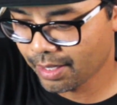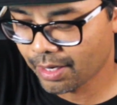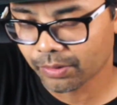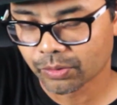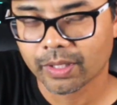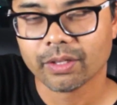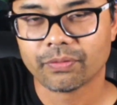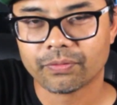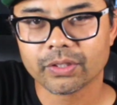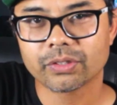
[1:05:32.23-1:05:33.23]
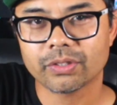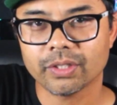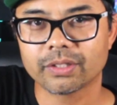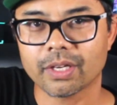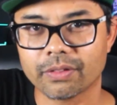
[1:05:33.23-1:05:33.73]
it was one of the first
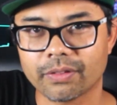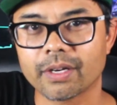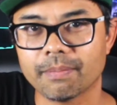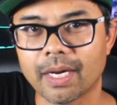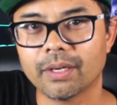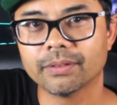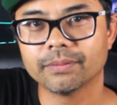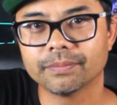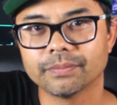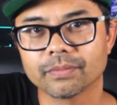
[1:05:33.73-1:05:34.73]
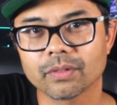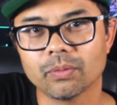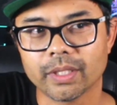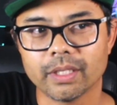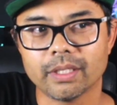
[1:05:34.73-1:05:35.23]
things I thought about
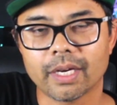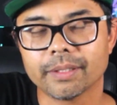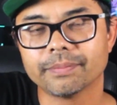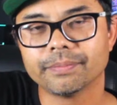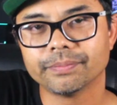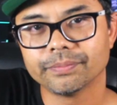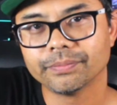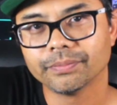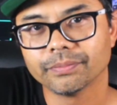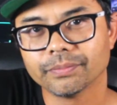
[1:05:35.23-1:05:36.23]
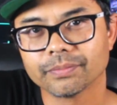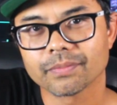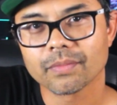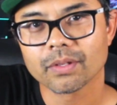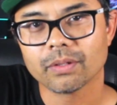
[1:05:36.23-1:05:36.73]
when he died,
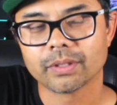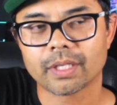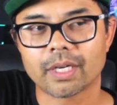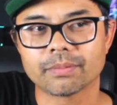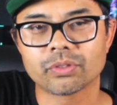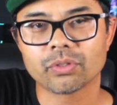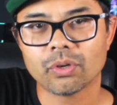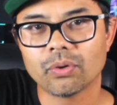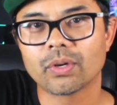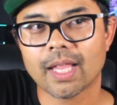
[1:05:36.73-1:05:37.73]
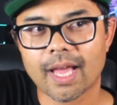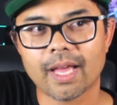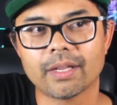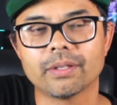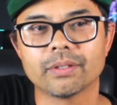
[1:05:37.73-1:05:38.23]
was that I'm so
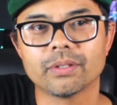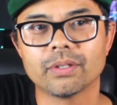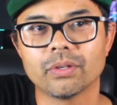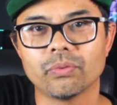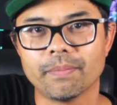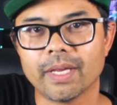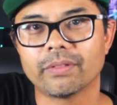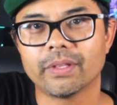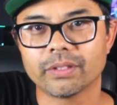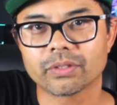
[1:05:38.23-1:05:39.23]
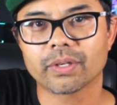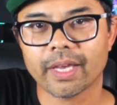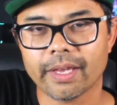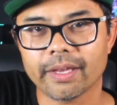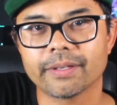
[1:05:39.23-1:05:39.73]
glad we made things
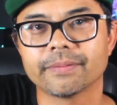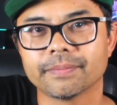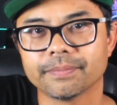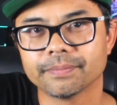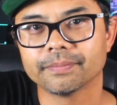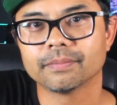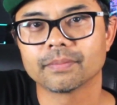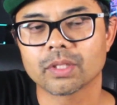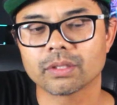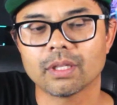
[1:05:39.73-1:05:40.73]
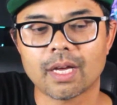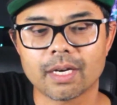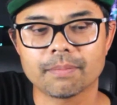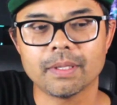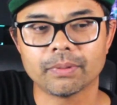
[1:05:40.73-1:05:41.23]
okay, because a
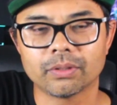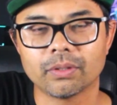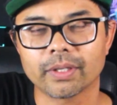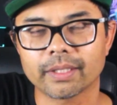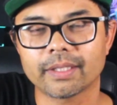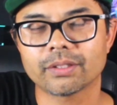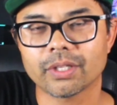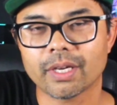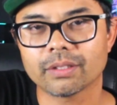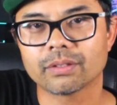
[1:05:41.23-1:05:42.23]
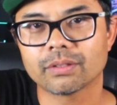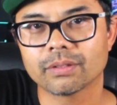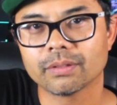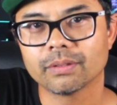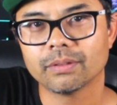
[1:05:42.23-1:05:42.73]
lot of people don't get that chance.
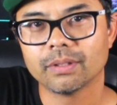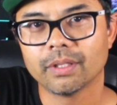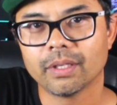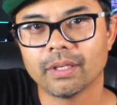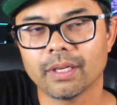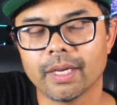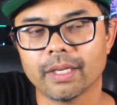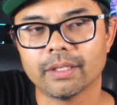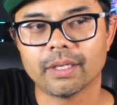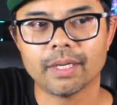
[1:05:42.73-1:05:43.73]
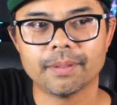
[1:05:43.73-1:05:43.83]
And